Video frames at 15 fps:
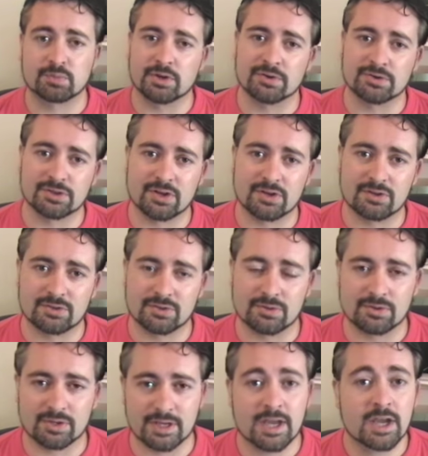We also
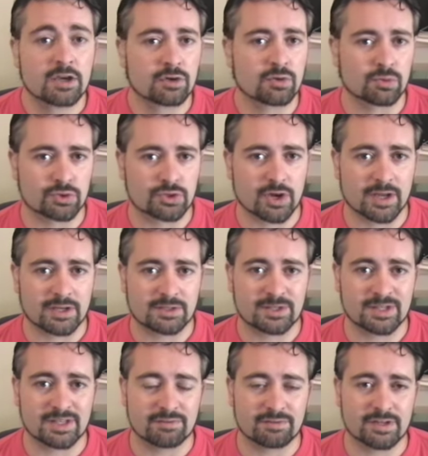do the Cool Shite
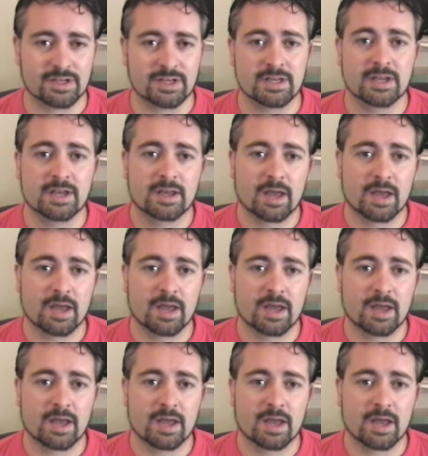TV,